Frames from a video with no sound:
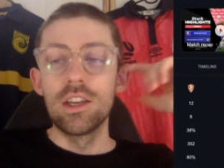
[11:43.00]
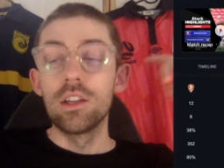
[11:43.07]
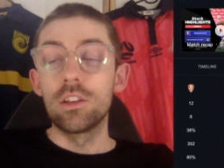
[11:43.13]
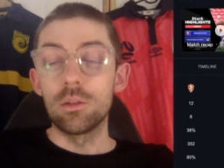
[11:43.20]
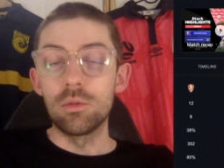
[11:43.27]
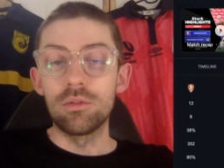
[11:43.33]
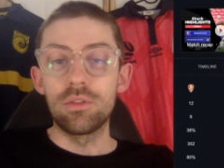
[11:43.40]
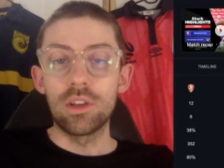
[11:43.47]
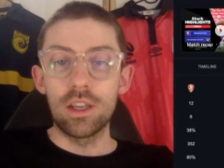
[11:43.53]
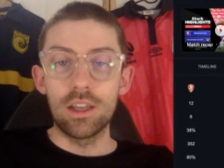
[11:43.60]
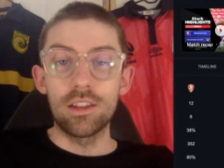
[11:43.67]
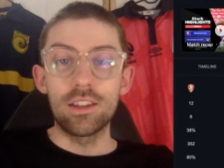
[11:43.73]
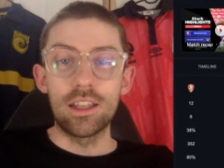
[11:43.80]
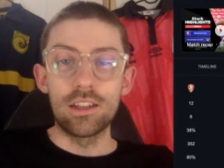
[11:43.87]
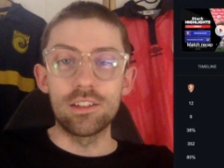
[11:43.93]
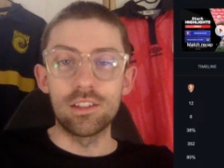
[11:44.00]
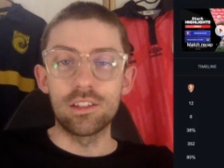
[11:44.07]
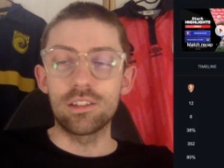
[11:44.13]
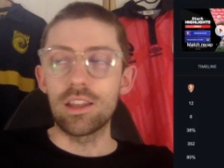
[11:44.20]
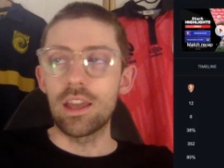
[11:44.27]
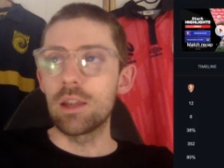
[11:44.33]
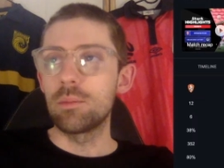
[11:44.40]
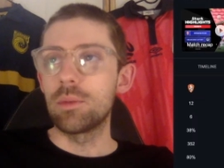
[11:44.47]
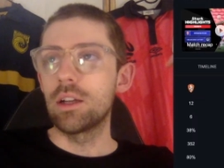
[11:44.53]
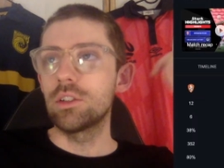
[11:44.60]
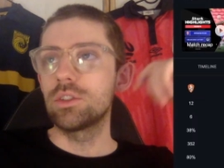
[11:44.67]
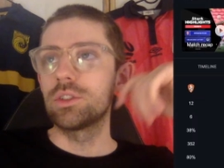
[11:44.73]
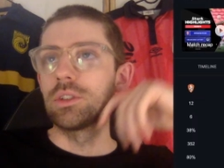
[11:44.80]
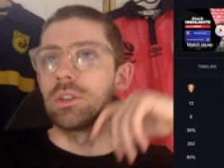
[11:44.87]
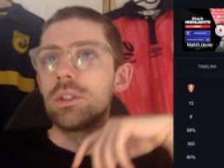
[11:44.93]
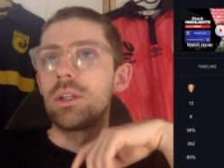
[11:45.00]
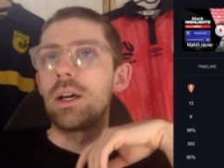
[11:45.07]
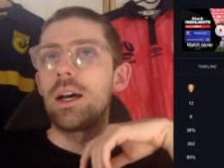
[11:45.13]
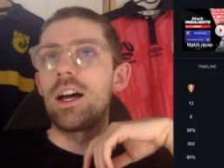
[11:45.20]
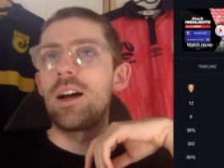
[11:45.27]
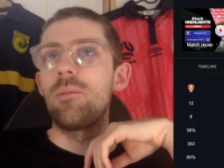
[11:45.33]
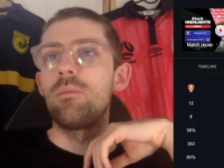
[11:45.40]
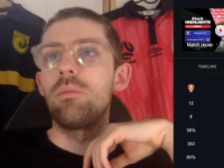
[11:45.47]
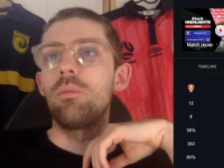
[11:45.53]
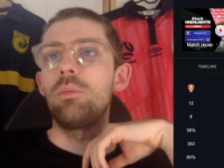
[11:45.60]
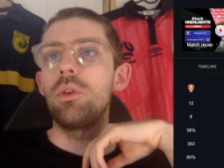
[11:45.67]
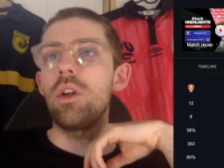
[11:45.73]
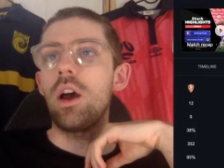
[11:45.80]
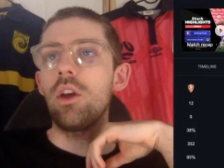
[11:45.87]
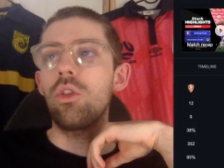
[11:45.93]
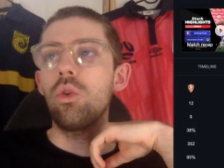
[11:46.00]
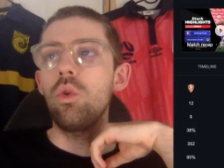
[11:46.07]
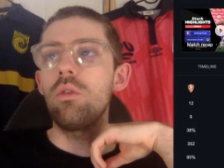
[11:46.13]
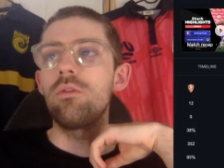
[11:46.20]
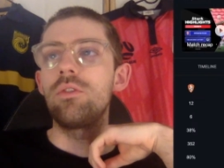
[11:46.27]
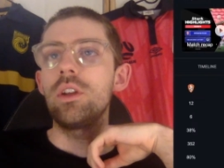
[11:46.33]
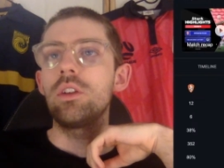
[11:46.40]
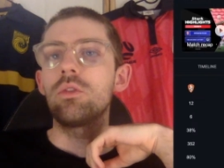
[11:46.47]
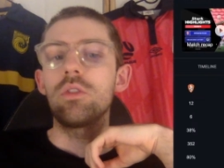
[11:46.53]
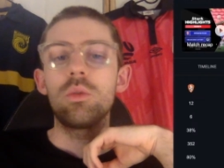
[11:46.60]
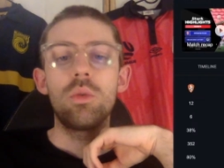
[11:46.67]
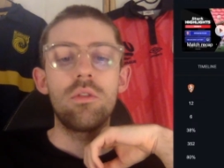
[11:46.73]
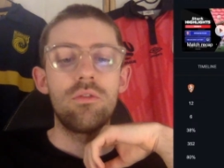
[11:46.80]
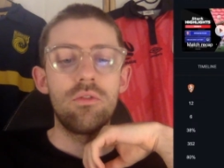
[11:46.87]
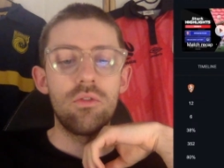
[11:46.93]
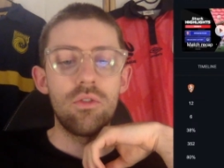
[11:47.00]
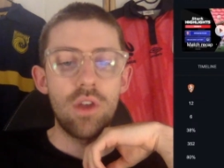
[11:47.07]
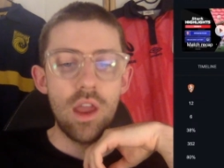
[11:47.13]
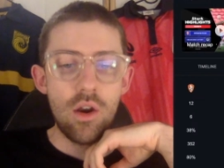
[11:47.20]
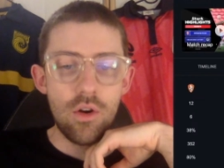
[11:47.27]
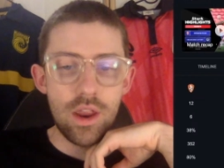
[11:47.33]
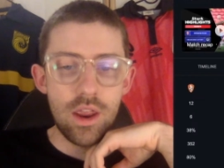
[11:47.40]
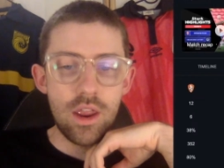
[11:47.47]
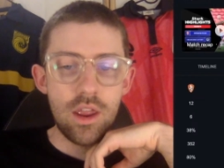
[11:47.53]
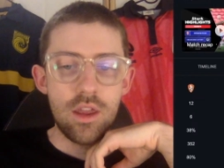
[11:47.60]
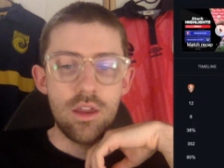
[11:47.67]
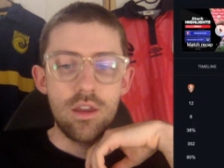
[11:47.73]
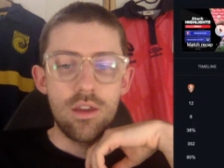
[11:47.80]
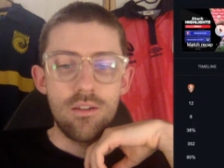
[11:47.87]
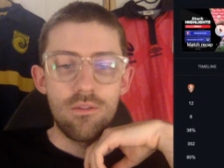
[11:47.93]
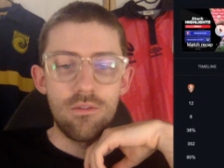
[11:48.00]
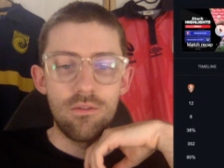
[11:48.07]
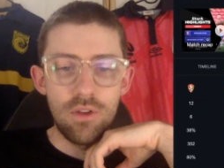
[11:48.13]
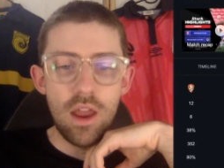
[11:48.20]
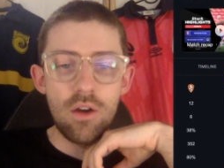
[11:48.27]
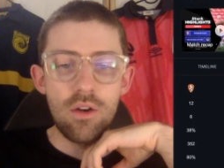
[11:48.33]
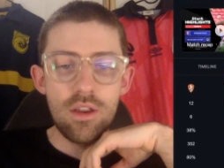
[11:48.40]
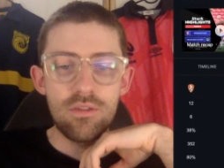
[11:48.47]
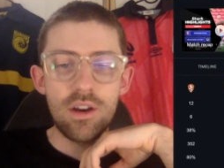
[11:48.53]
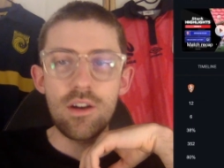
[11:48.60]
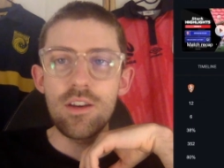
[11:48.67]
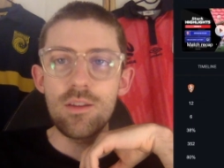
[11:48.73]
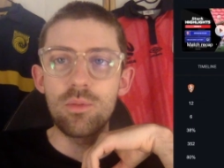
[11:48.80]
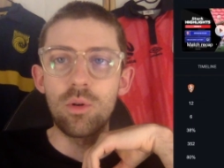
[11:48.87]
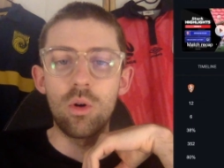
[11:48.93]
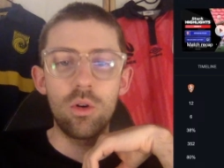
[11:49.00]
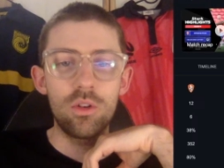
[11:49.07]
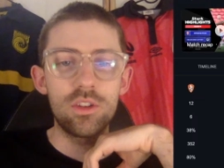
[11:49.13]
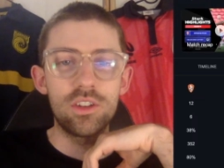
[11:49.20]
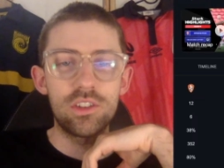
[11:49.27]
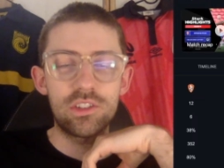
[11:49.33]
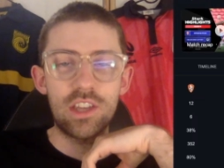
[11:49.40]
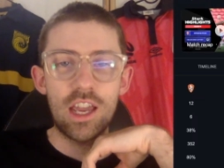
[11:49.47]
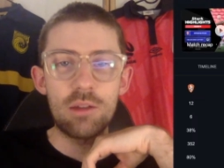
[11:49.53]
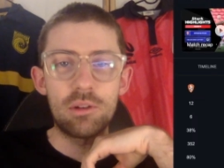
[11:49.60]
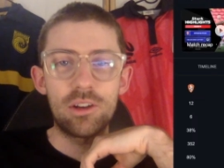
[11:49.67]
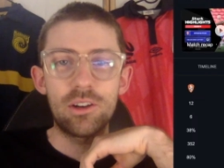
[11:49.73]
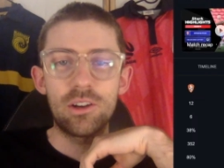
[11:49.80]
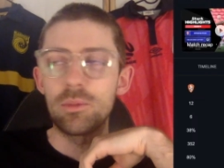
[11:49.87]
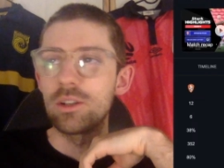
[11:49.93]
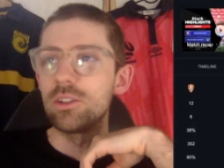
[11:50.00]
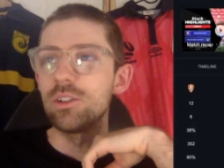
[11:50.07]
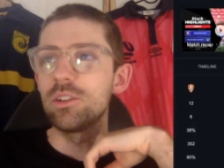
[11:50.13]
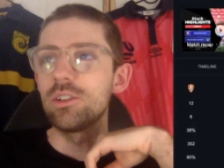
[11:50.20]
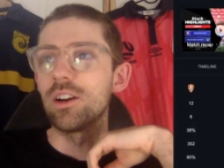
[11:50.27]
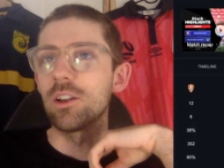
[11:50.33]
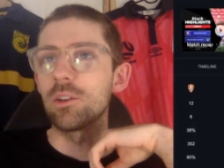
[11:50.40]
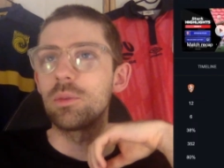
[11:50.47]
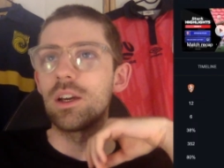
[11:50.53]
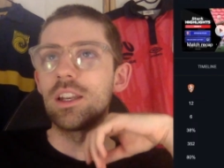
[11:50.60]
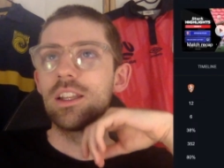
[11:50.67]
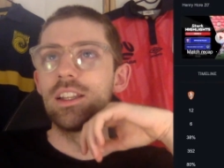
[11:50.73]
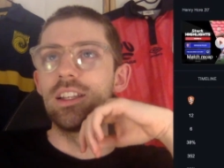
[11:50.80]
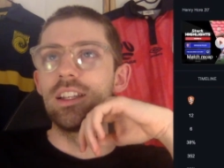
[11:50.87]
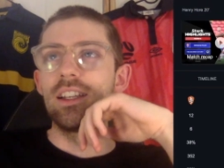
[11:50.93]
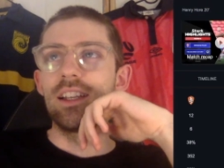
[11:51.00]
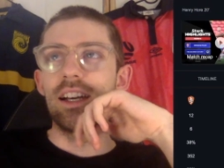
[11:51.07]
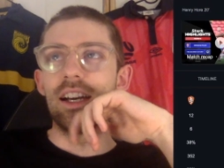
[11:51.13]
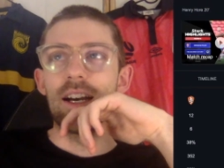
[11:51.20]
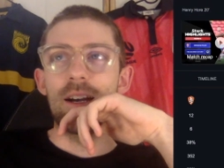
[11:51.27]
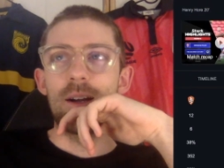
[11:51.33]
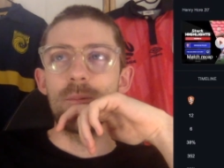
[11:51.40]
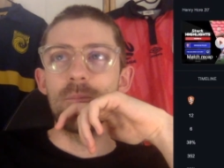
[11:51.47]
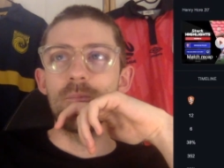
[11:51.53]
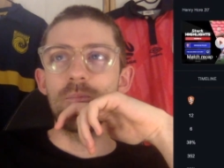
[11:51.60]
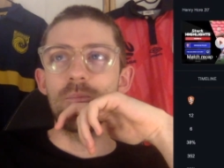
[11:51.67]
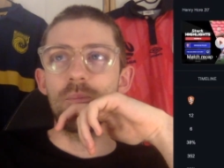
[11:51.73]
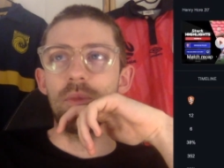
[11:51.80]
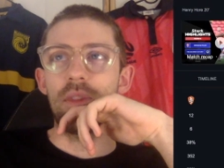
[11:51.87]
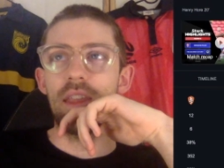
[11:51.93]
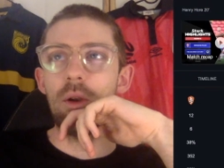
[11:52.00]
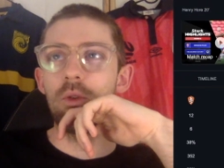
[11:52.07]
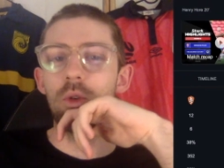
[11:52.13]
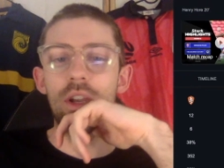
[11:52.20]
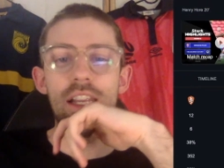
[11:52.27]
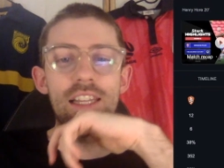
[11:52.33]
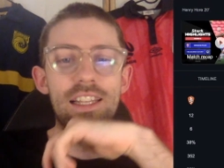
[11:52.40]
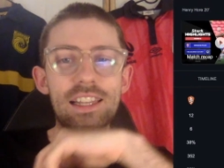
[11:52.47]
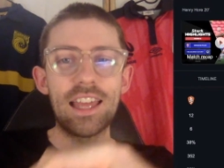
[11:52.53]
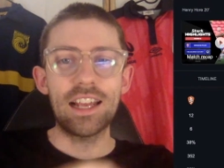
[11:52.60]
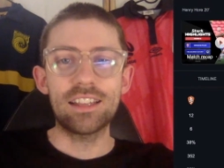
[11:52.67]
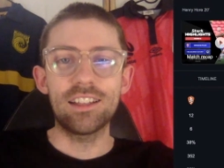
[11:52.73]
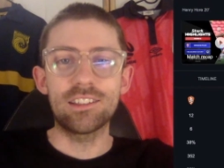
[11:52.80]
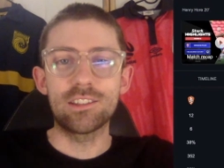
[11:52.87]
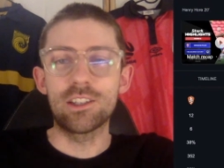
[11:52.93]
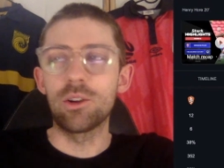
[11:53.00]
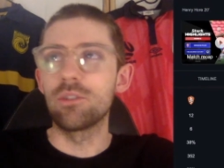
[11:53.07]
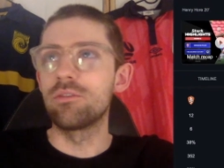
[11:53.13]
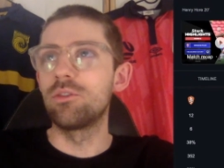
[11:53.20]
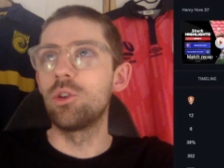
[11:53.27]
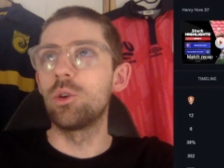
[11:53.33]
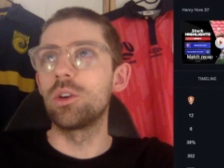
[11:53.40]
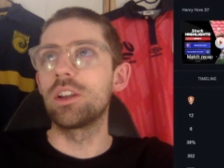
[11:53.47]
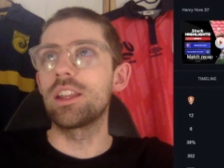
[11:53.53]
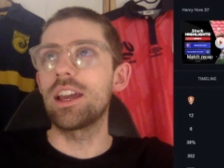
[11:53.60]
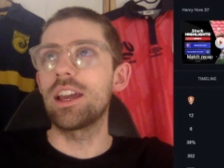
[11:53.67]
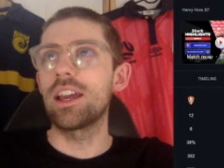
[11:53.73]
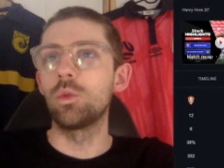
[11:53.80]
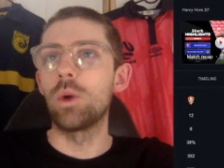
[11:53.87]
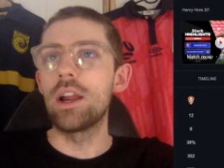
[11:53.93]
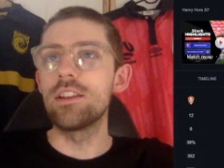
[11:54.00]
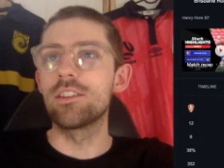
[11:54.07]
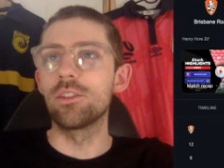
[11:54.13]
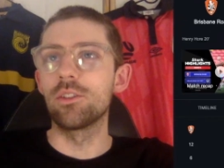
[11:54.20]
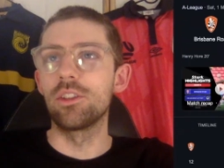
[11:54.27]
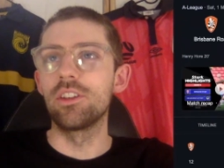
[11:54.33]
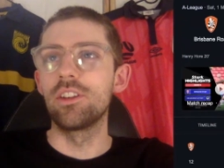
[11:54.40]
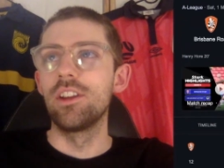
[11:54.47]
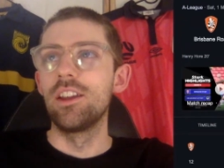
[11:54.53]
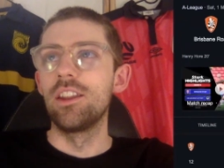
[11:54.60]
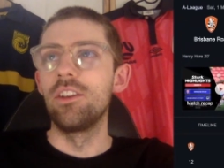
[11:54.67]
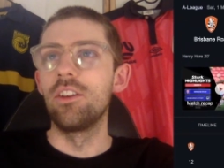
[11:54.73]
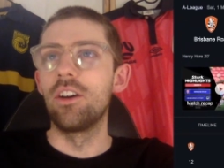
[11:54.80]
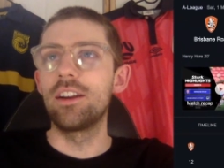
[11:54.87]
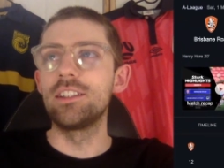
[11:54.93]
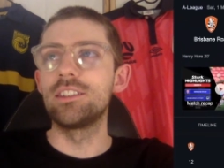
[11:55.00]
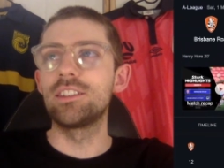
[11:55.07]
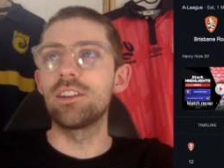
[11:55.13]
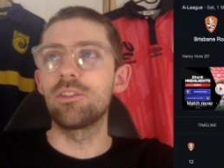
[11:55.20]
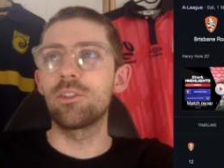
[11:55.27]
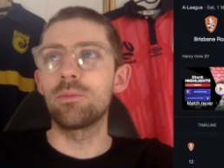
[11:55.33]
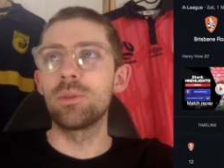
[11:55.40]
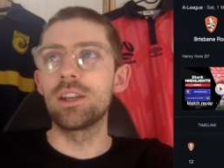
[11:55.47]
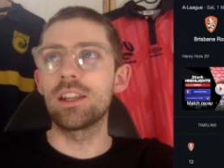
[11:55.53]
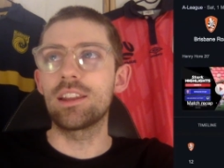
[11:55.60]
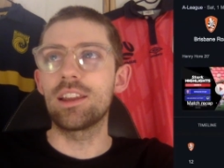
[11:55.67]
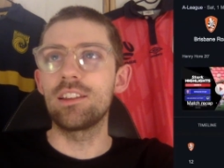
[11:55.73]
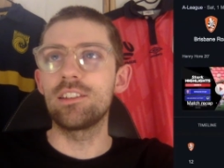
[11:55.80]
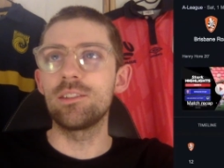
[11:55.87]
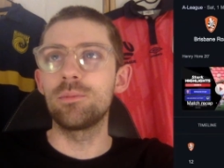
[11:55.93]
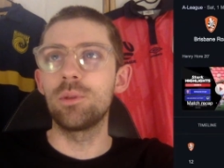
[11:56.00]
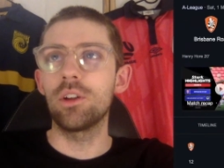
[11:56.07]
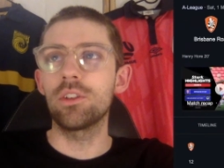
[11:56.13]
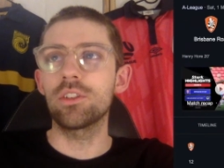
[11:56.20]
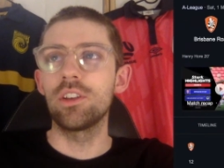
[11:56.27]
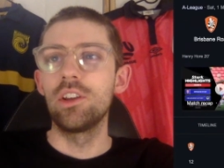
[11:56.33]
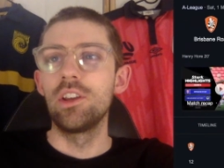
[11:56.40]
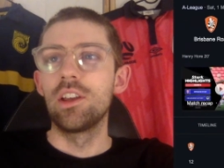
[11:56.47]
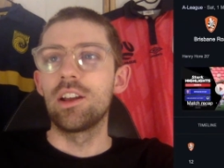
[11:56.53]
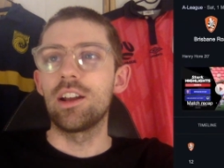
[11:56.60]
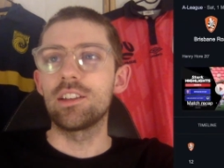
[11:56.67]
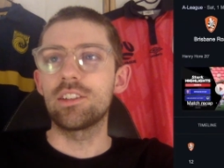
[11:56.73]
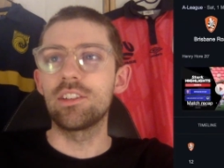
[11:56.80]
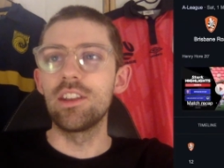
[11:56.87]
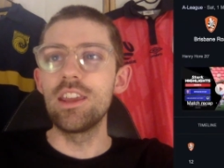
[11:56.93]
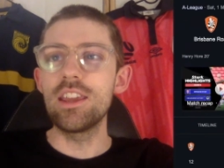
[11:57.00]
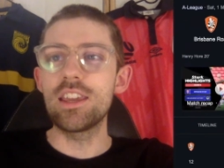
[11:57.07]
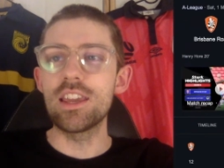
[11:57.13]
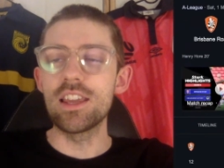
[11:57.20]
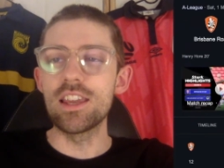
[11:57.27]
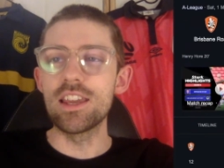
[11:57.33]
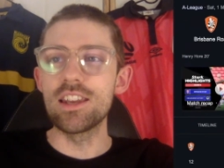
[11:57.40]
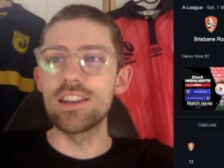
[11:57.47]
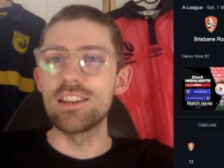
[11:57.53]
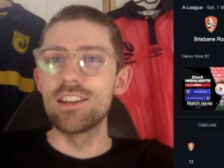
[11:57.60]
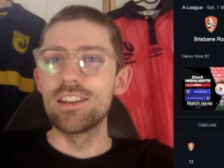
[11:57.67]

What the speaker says: To be fair, that isn't saying much. But I thought Victory were very, very, very poor in this game. I don't know about you guys, but they were really lackluster going forward. And they had to wait till the 97th minute, Casey Bosk sneaking in,